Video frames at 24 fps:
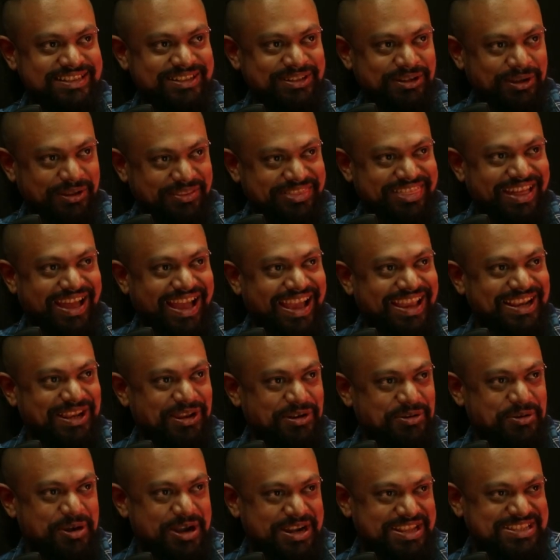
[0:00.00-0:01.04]
on the
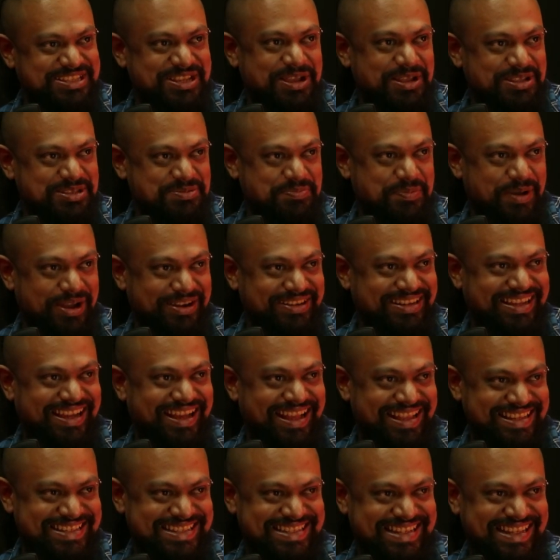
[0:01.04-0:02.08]
Island Renaissance
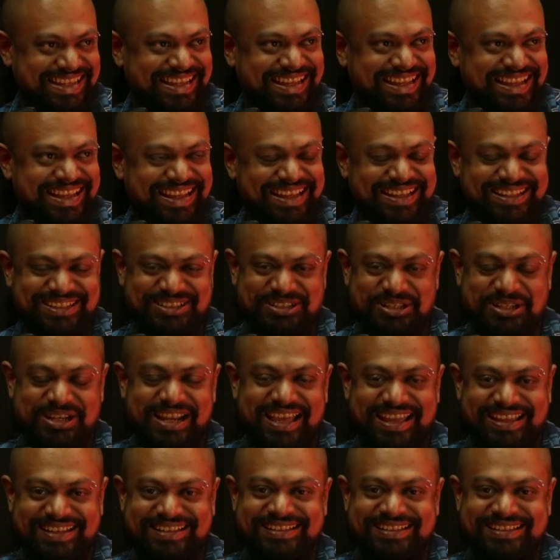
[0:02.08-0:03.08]
podcast. so, like,